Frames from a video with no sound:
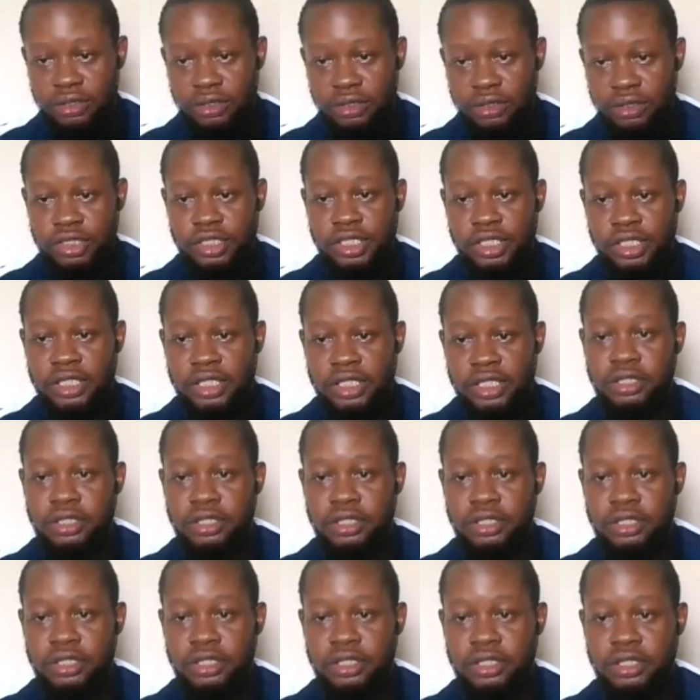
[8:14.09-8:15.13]
and
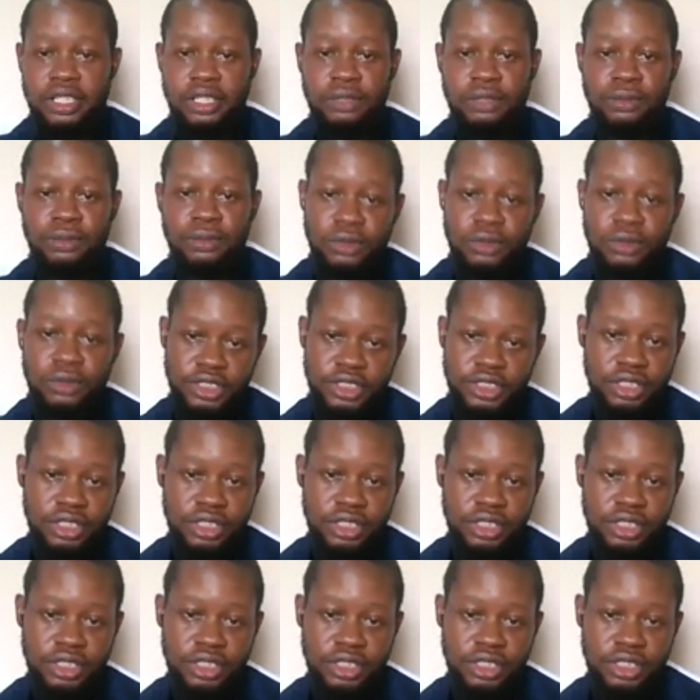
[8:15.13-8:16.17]
then we'll
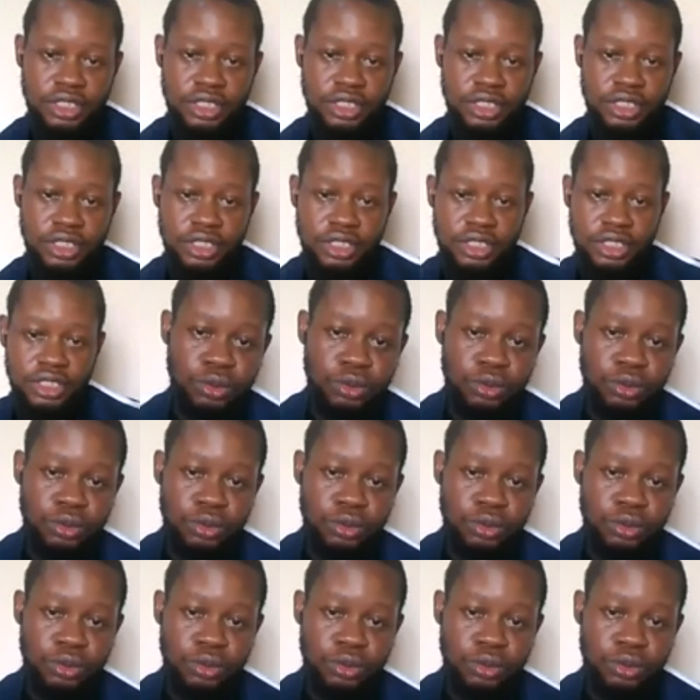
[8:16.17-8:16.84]
see where that goes.